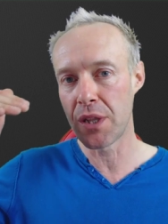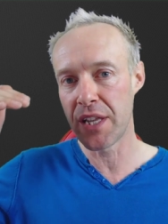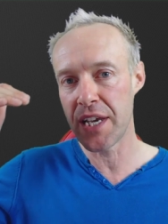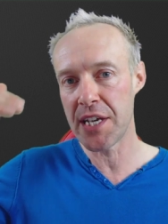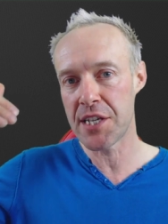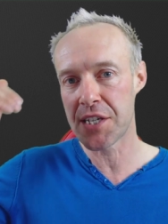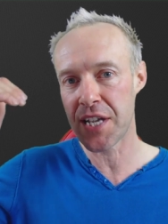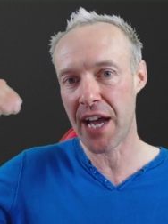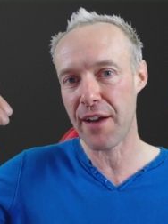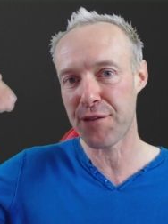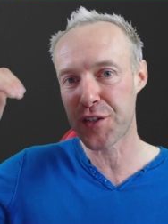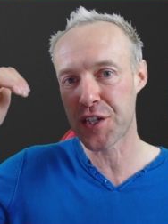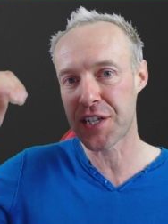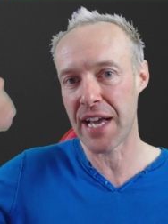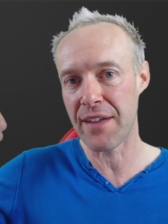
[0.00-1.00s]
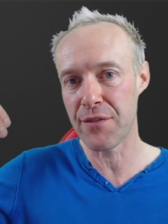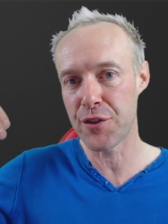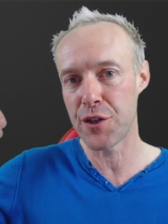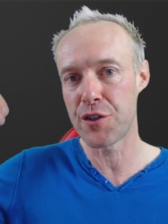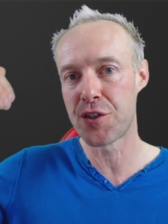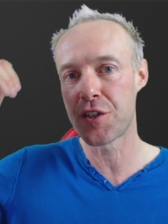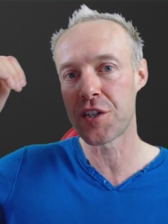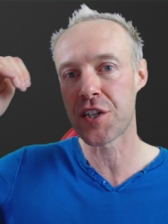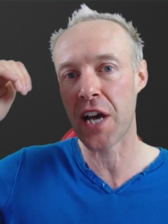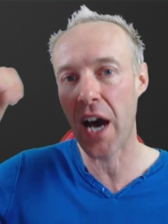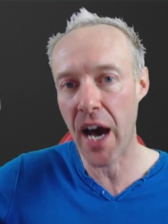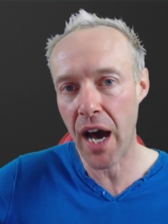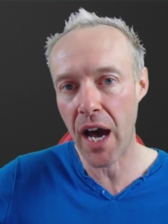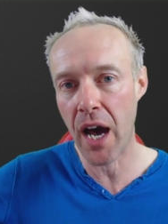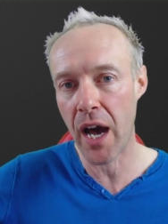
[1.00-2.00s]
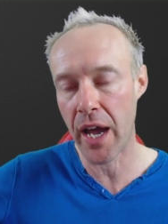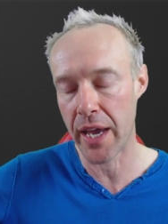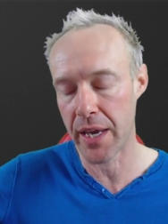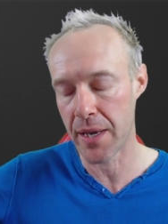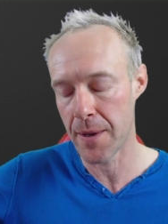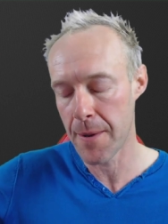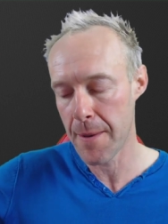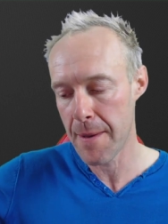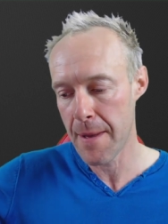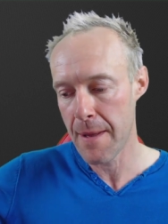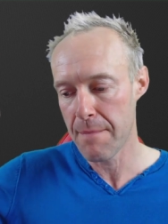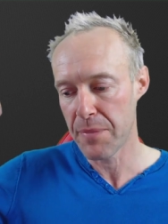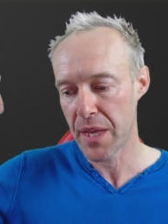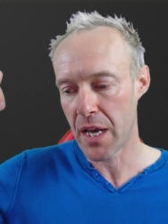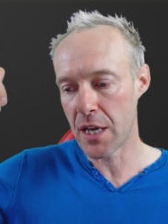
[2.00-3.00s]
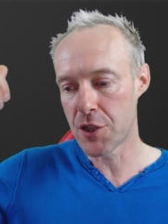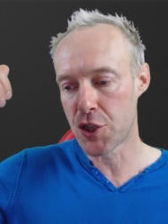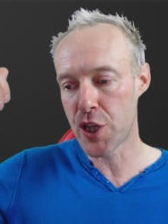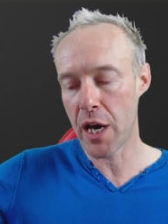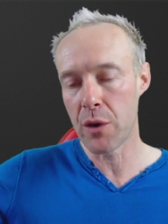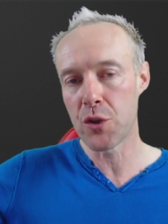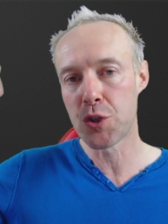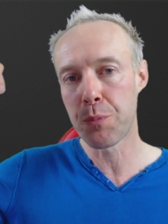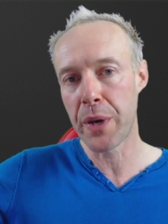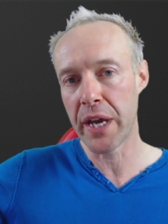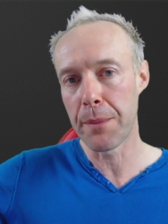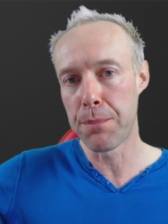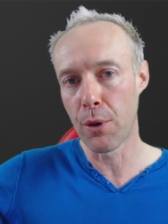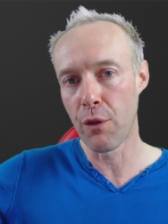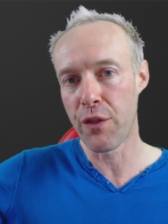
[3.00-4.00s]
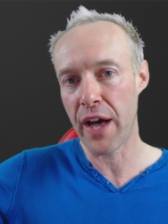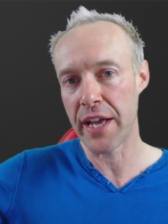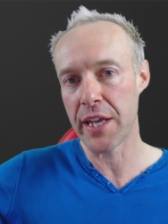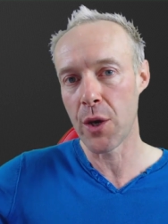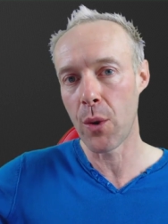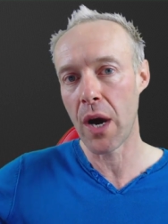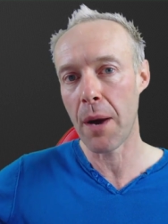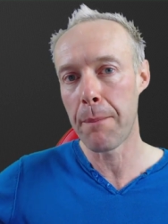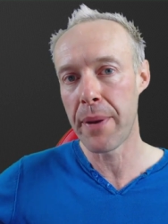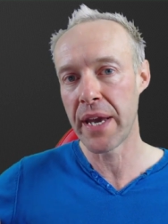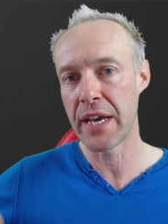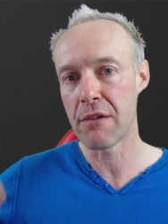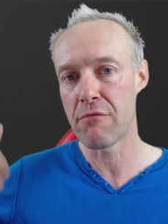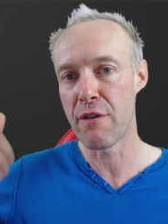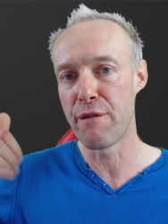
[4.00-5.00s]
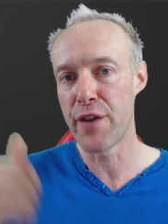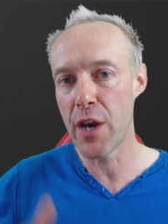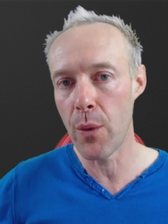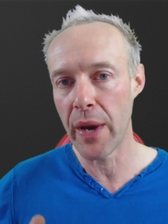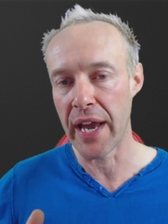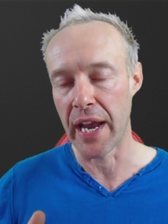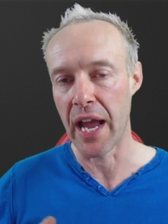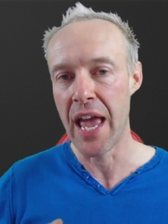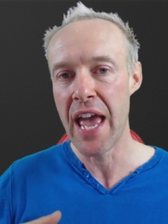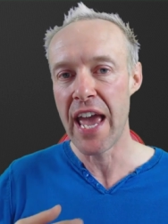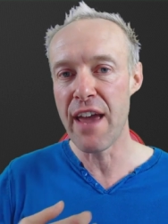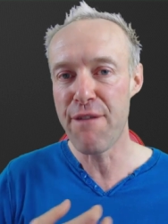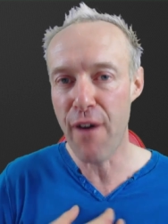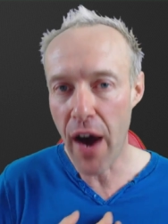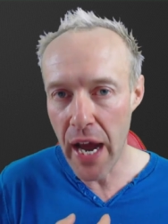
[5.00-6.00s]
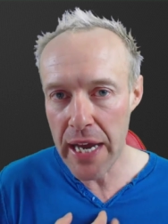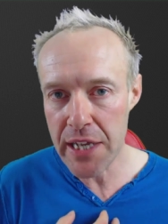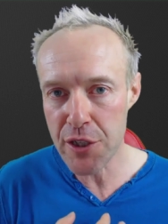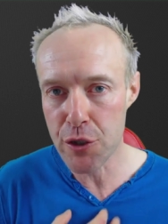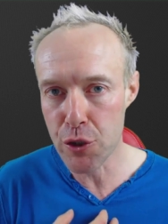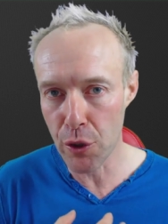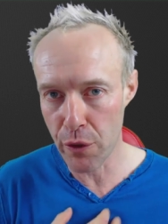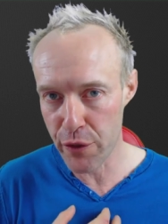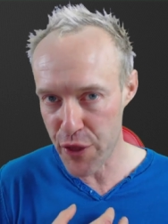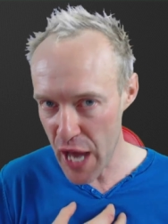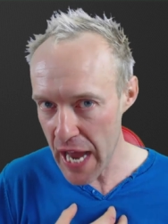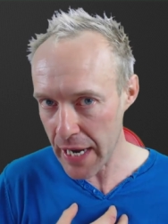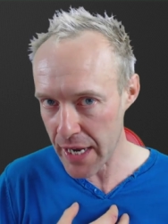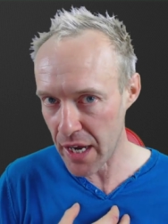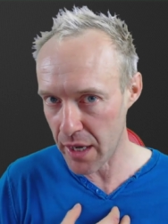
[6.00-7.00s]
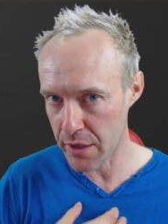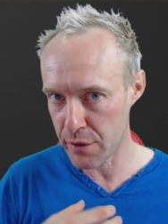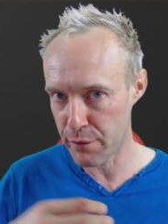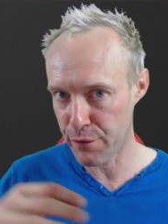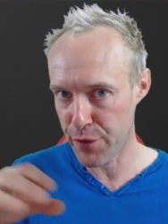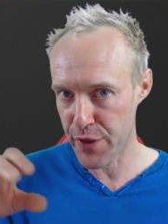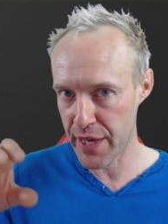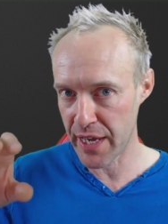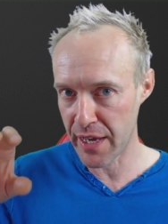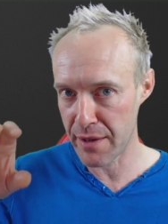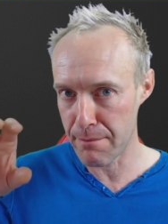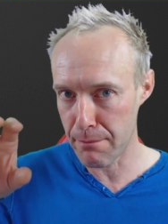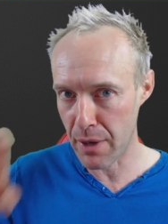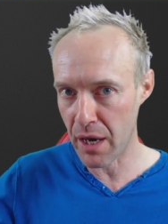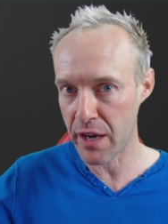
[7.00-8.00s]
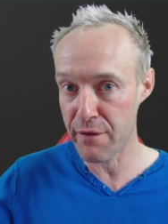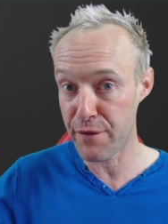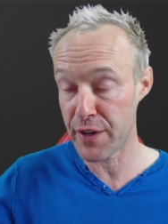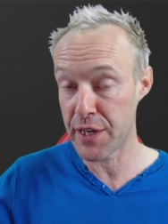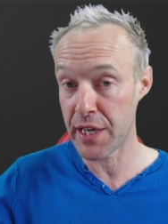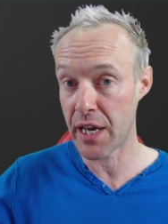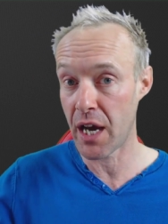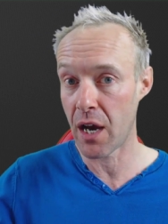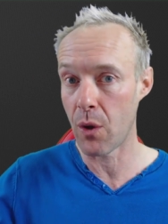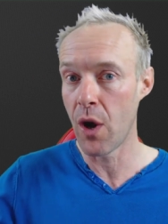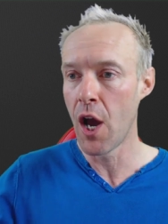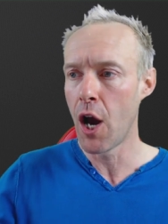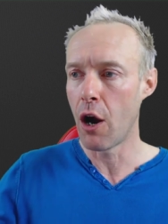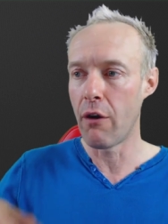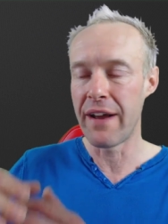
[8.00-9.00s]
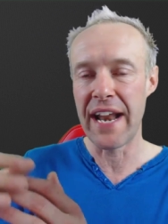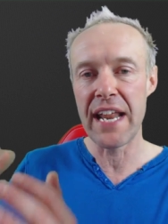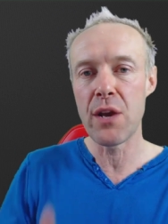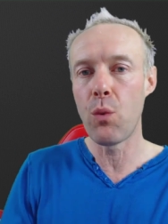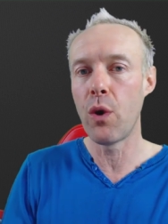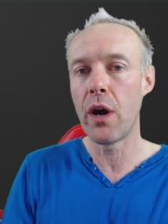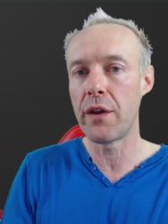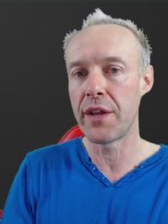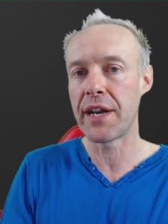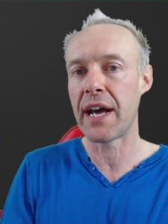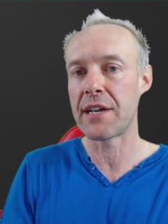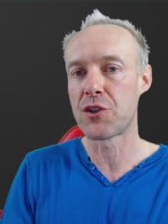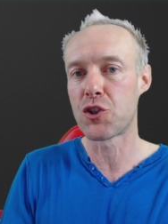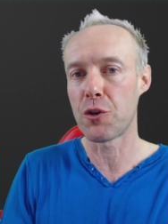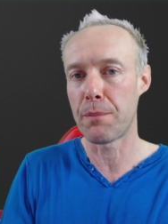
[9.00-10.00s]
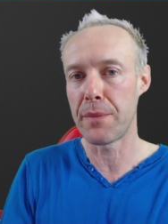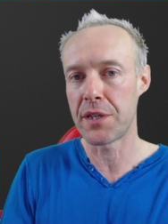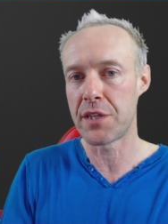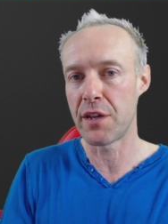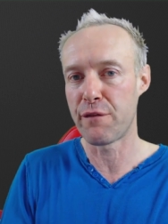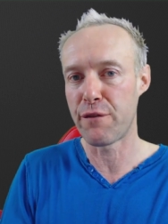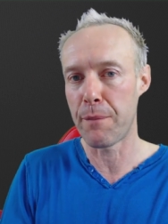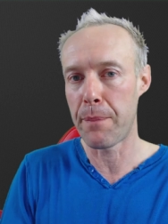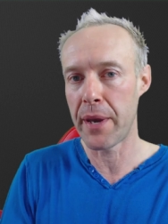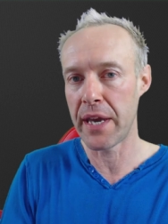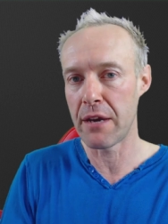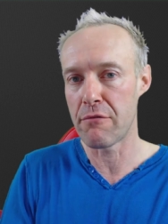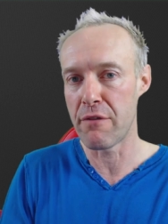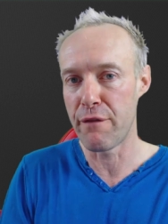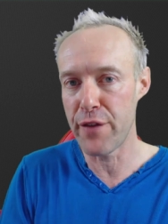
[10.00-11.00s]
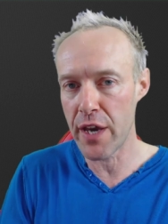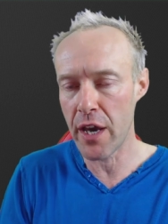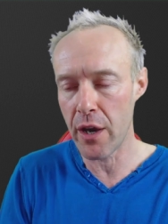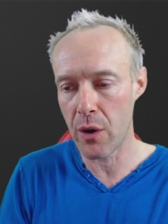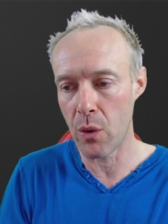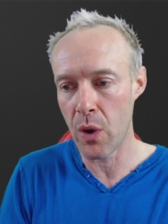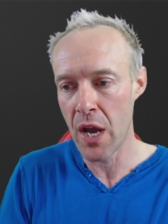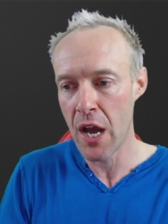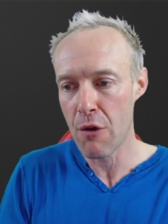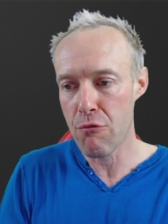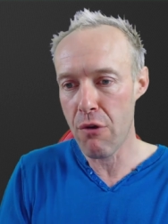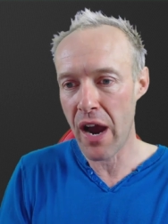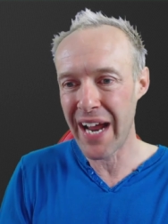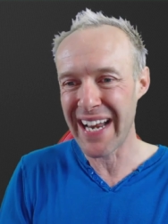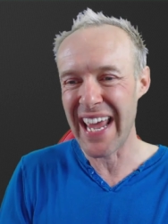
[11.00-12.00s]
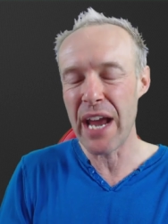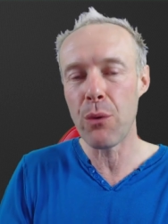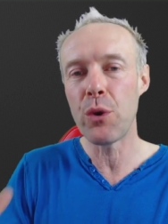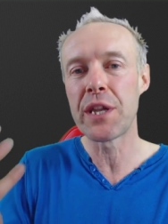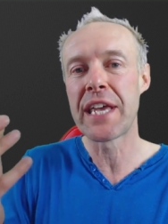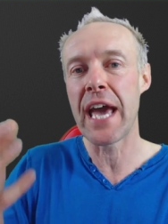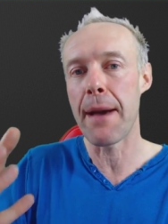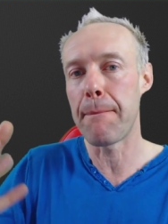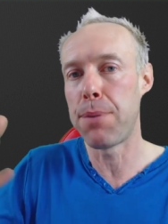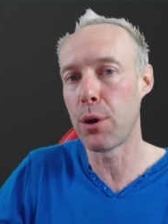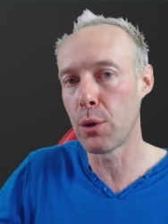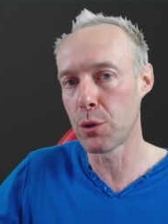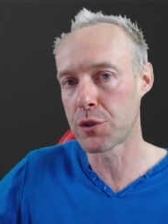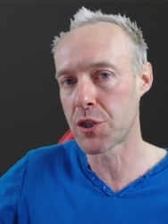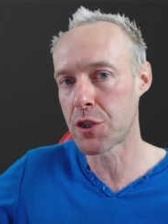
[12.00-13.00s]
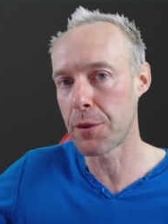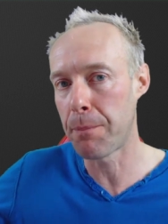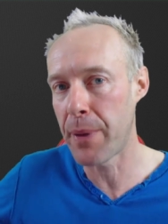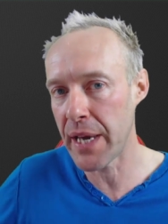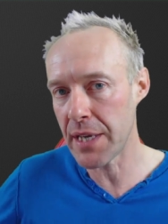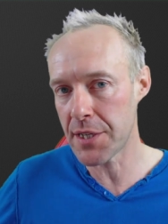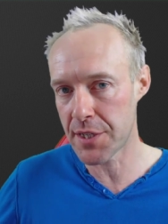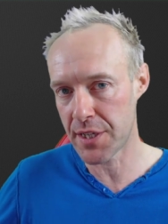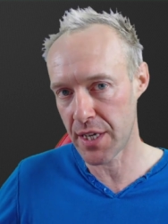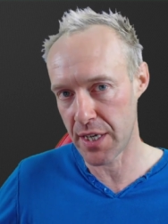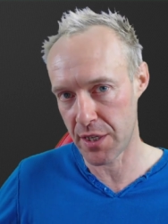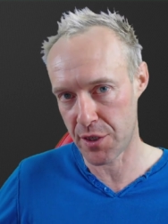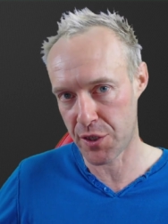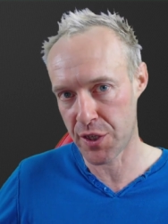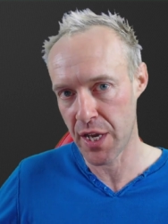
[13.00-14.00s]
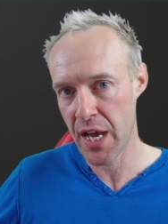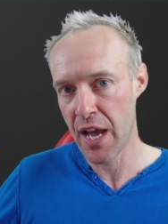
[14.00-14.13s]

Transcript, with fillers: at least have standards as high as those people that you are peer reviewing. If I'd done that kind of thing in my video or any work that I'd submitted for peer review, right, it would get pulled to pieces